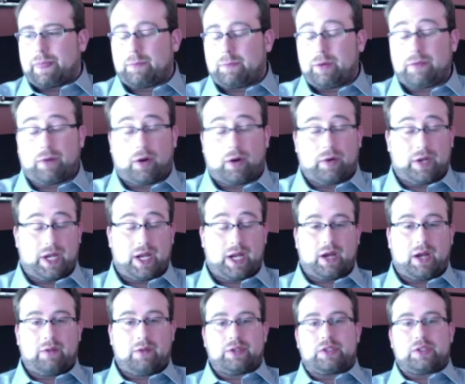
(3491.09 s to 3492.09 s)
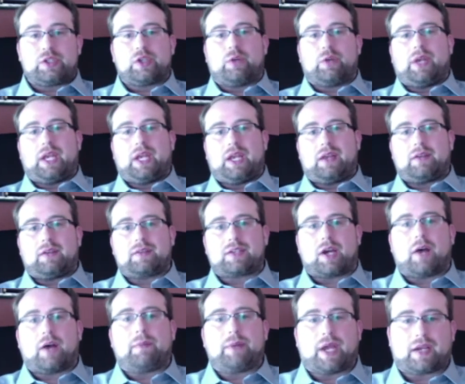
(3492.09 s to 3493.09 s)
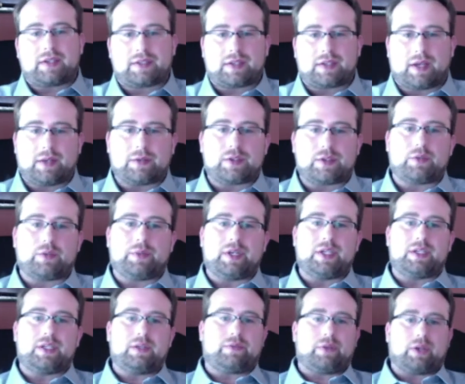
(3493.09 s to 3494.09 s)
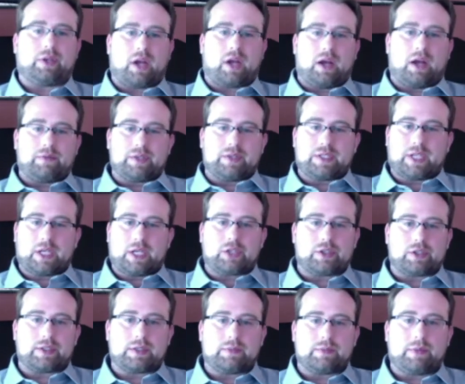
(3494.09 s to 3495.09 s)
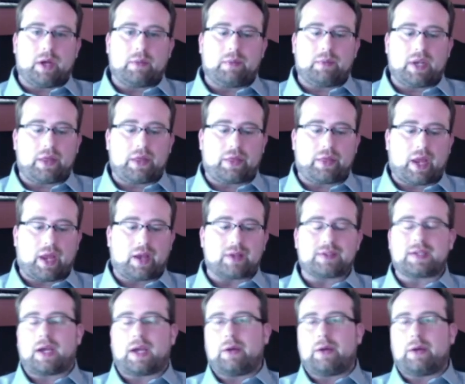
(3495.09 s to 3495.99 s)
we've already covered so many topics and so many different conversations about many things.